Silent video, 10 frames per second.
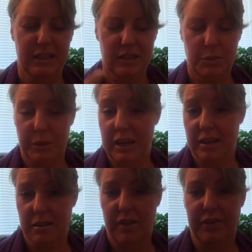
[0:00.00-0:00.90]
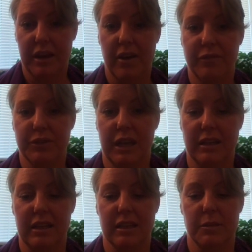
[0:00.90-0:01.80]
Spinning is often a helpful
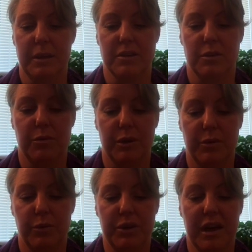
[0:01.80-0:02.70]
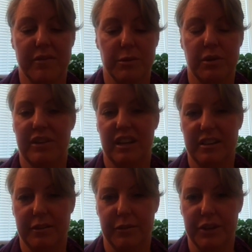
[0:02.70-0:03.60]
technique, especially when you have sort of an
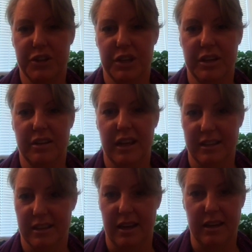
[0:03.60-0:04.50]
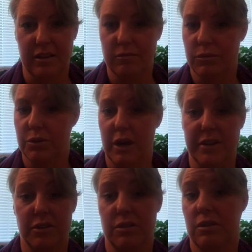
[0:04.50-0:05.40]
undifferentiated anxiety. You're
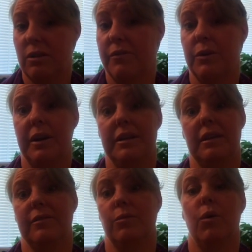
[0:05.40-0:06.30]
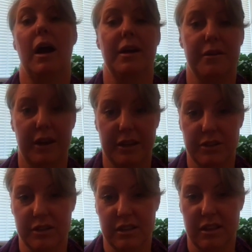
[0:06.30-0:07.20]
anxious and you have no idea even why you're
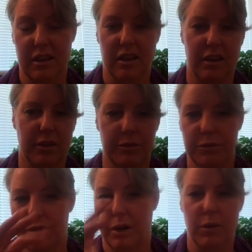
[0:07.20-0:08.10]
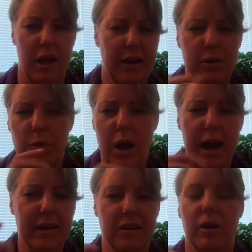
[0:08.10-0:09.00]
anxious, and thinking it through and trying, well, I don't know
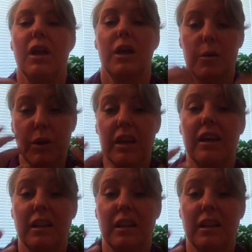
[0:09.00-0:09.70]
why, and we can